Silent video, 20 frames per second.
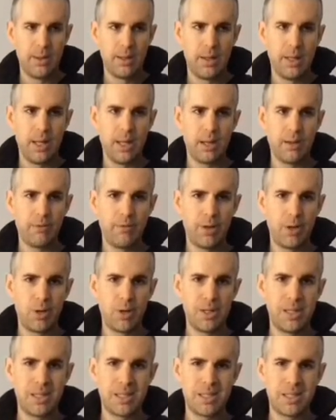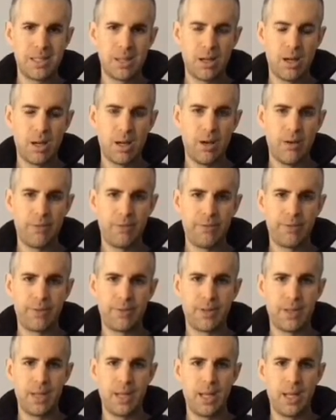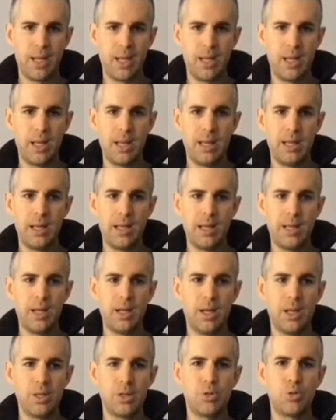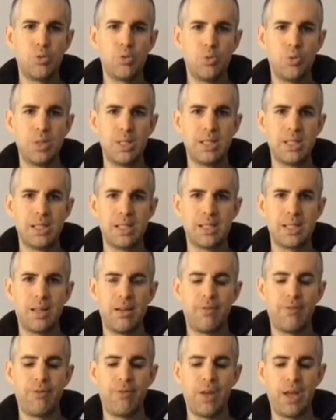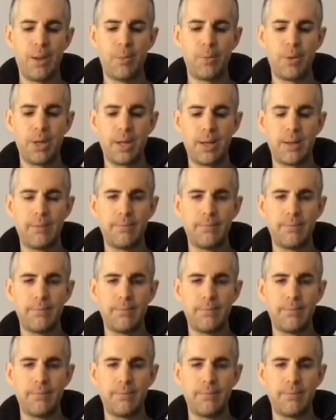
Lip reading: like a very soft and not too resistant fabric.